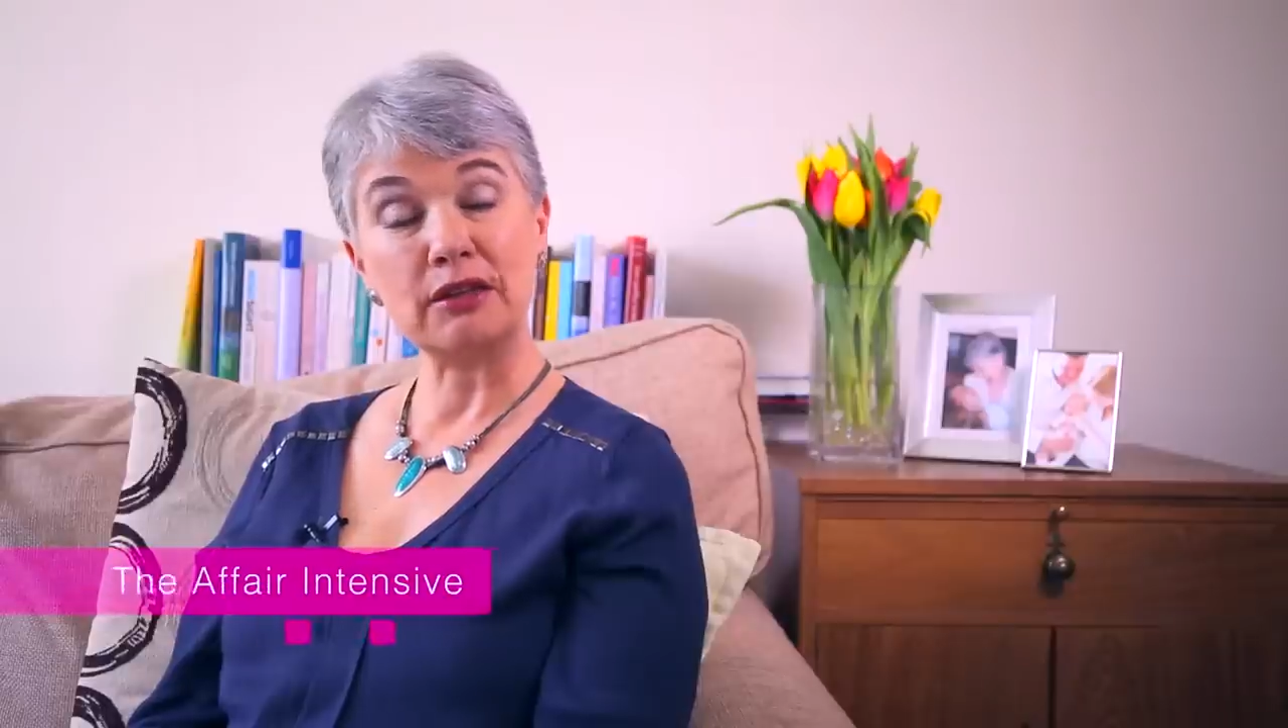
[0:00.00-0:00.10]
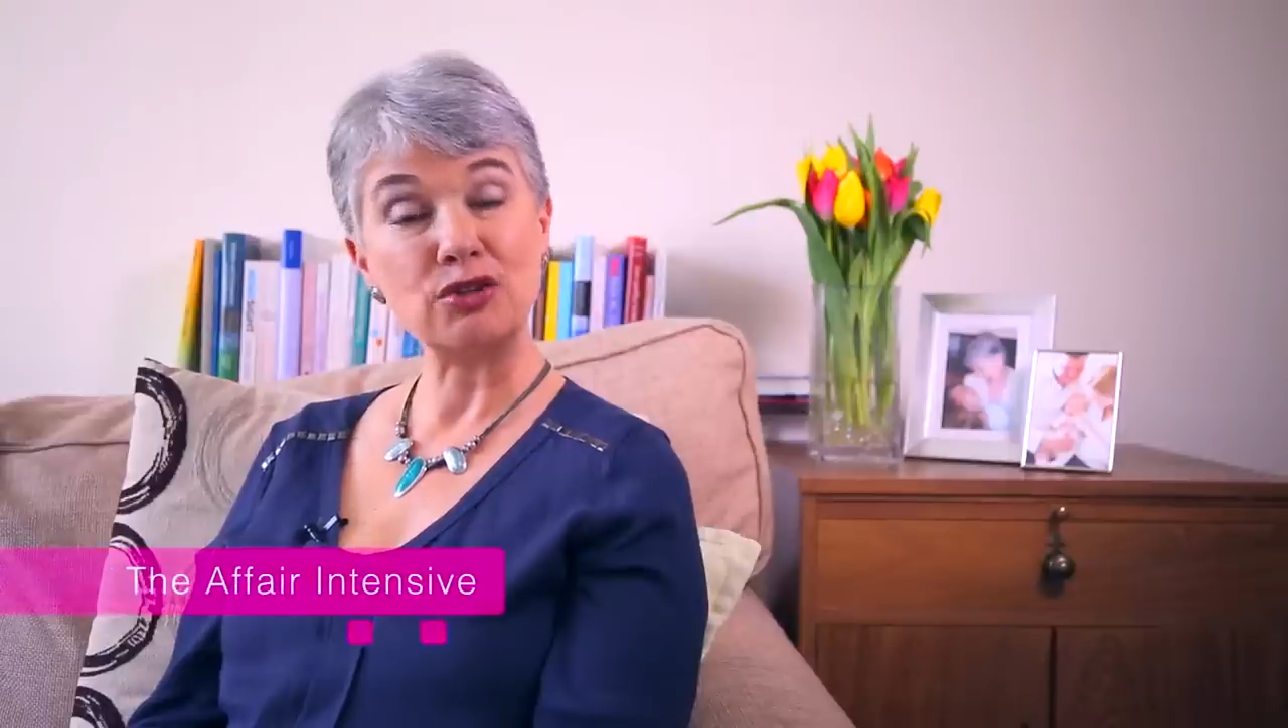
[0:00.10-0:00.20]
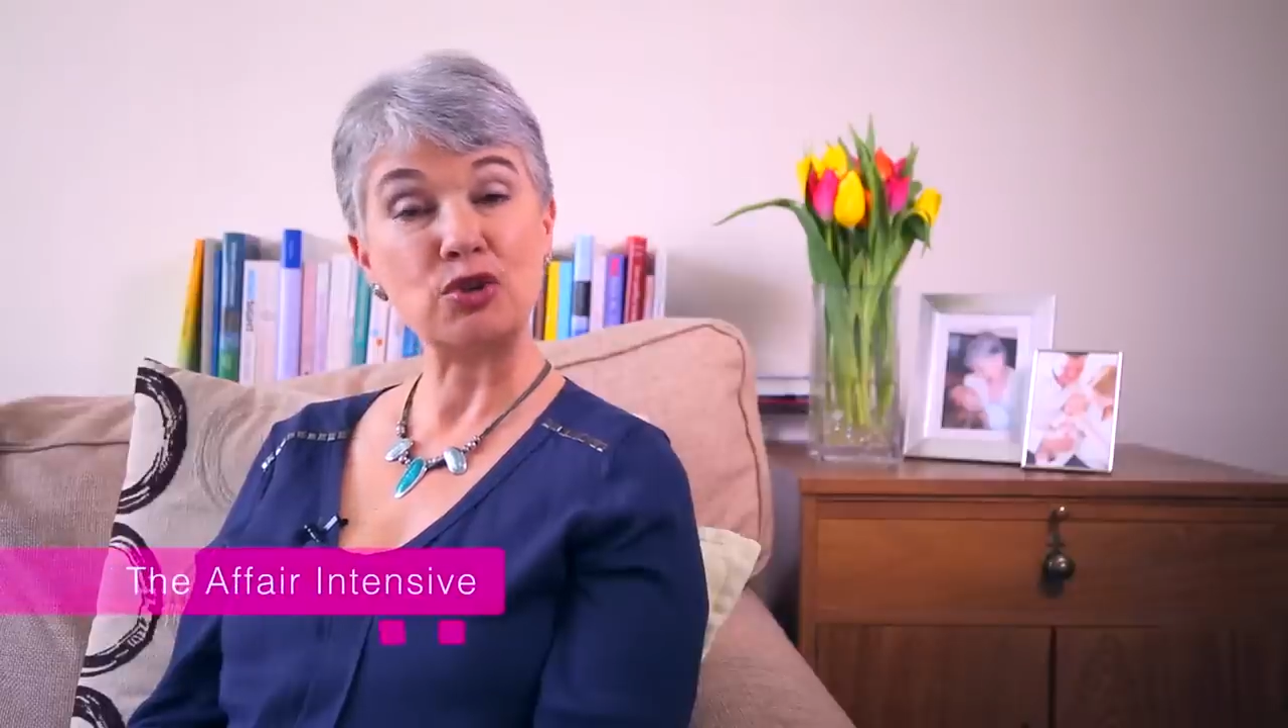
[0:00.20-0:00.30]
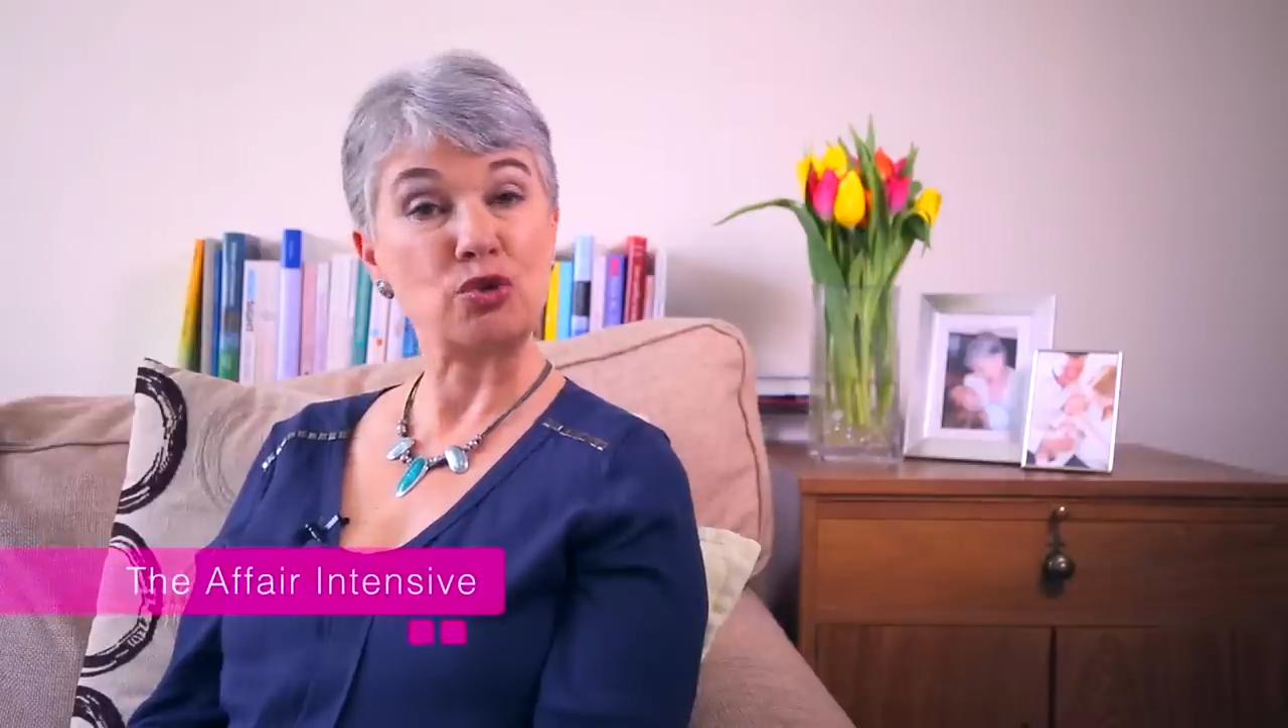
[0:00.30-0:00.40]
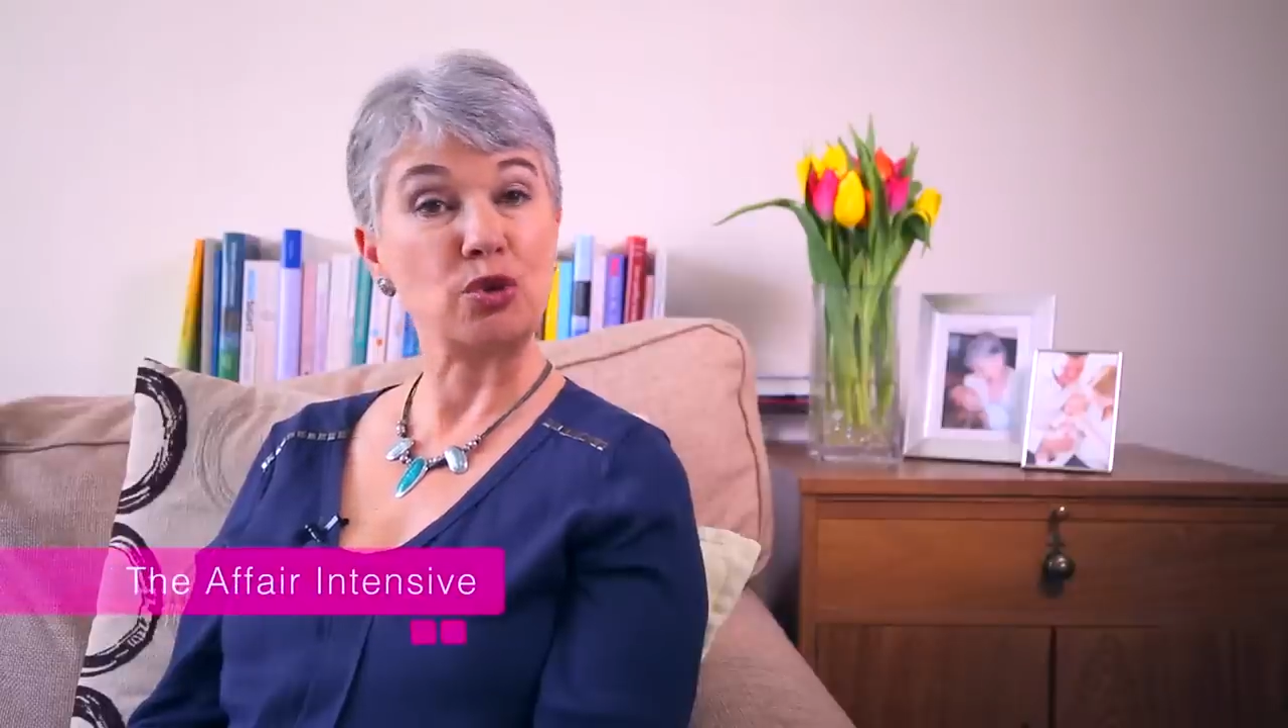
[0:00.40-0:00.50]
it
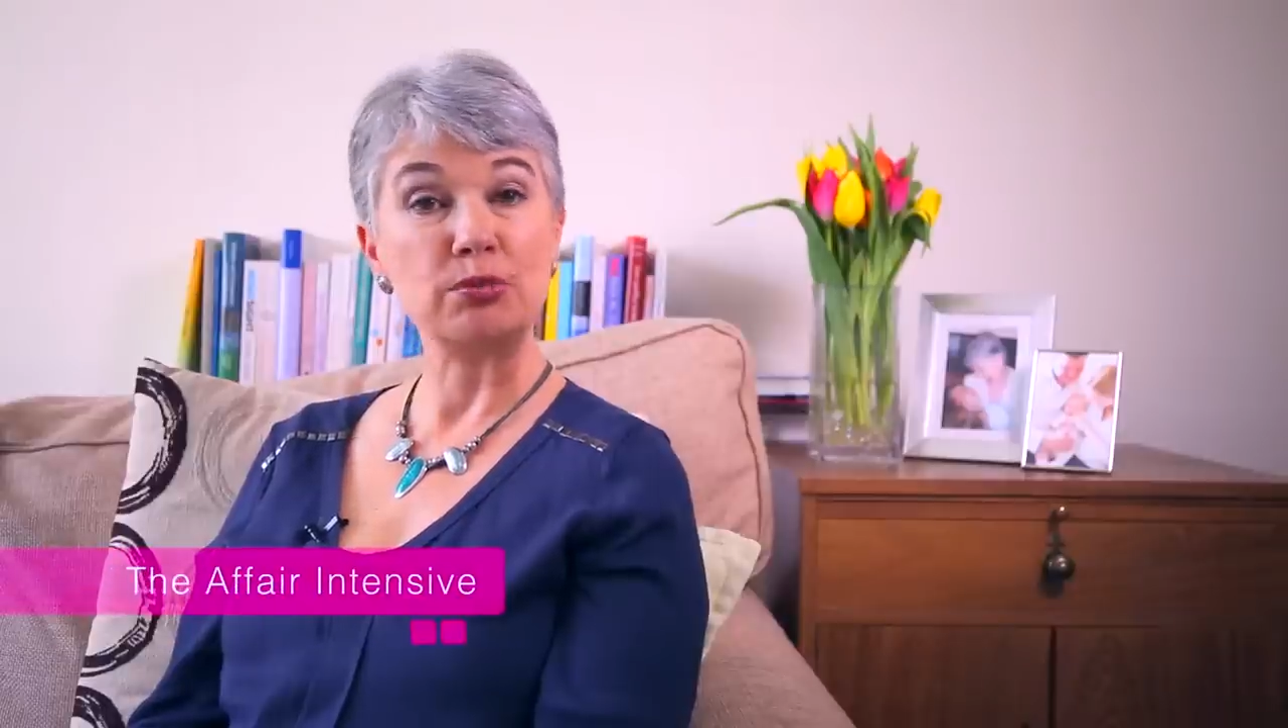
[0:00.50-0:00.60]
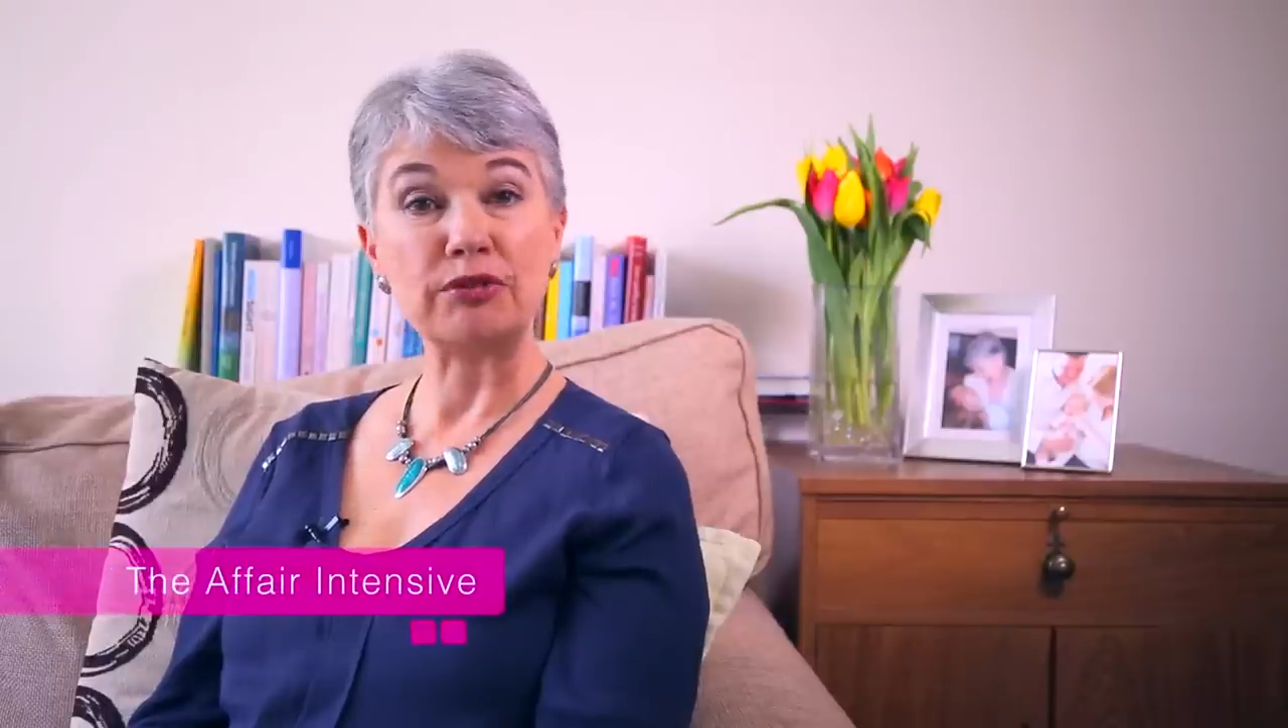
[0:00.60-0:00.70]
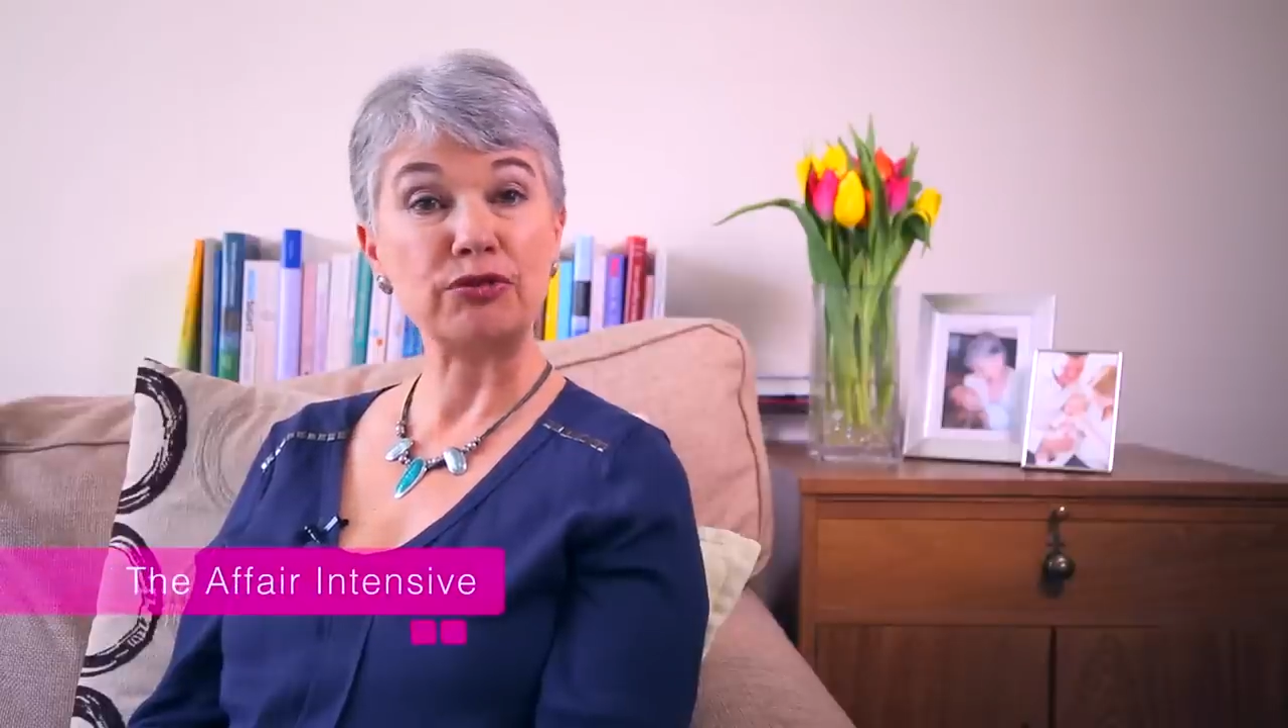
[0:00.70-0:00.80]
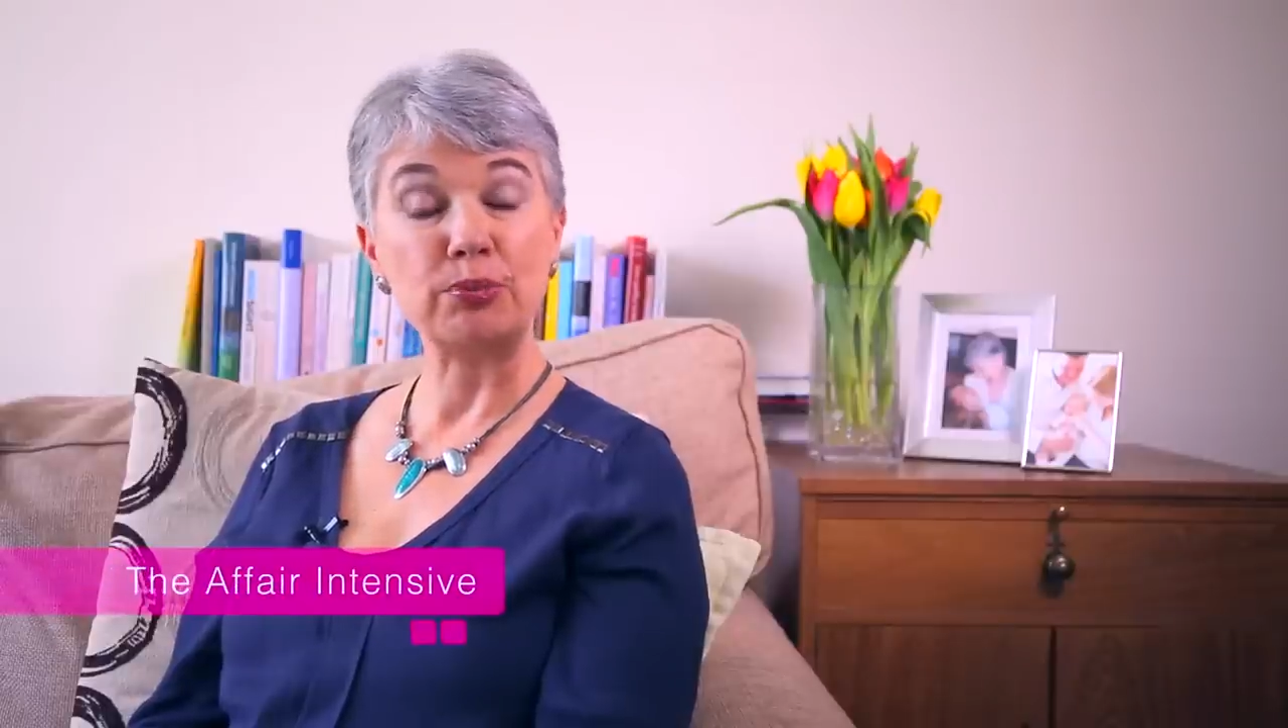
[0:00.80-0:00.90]
is a trauma